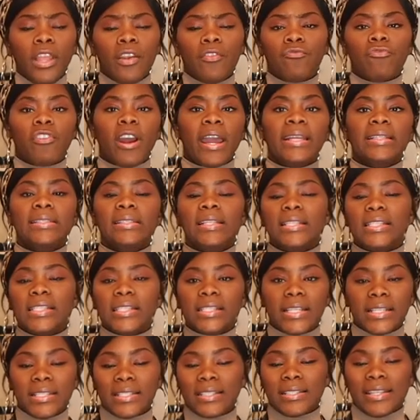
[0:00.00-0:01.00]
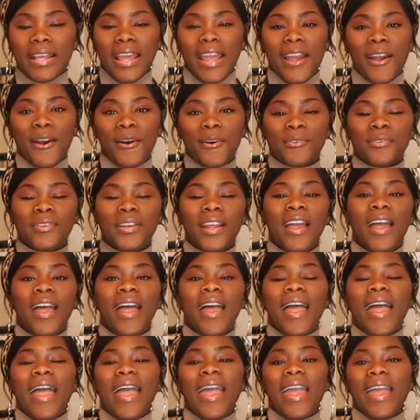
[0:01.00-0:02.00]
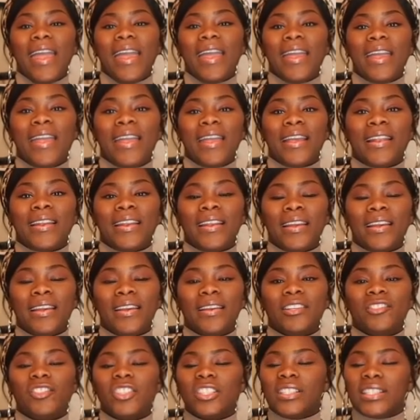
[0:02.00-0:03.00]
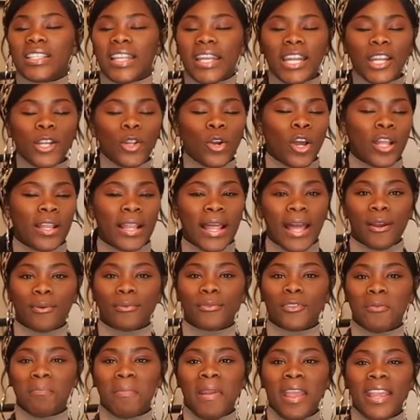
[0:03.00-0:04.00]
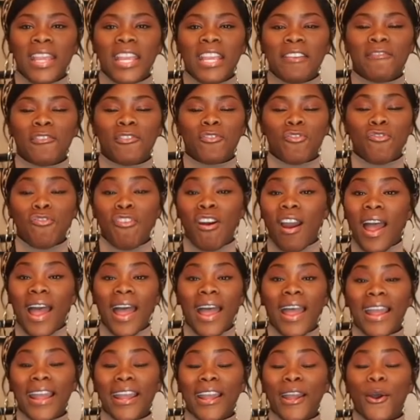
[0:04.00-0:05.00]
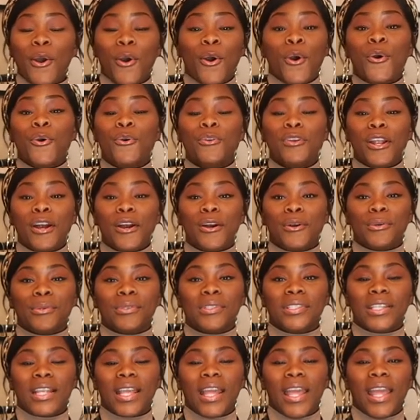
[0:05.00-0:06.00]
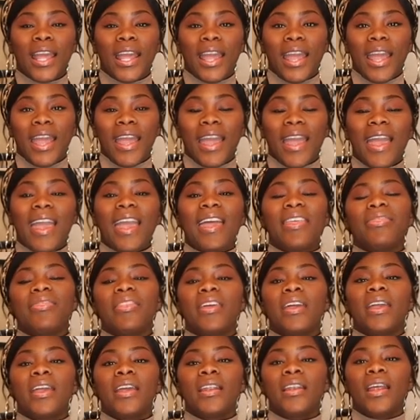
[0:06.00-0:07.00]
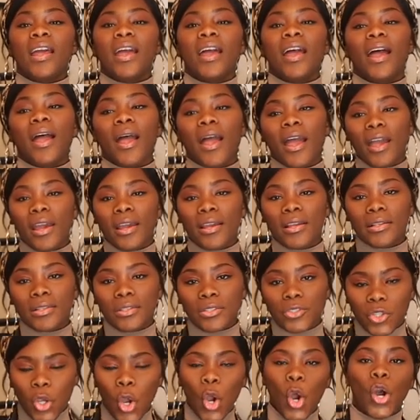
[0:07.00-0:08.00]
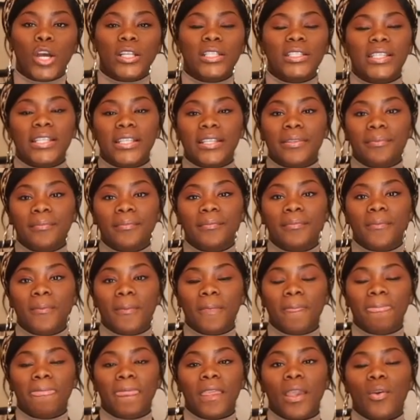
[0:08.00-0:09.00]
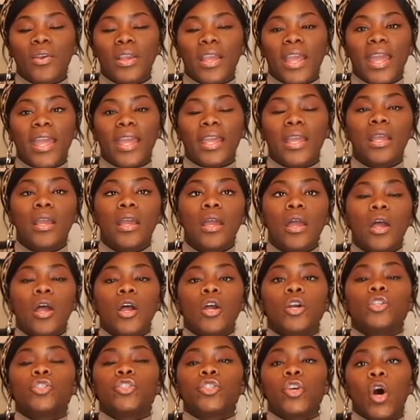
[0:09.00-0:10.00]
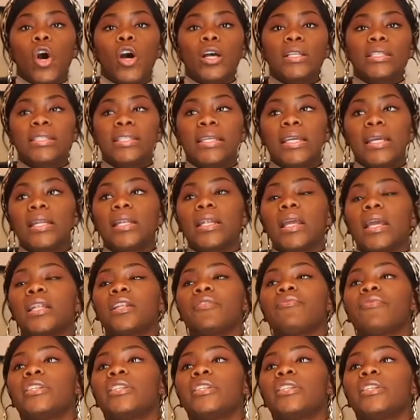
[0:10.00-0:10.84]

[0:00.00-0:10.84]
write this list down and just get it all out. You may even cry, who knows? And then toss it. Okay, toss it. And the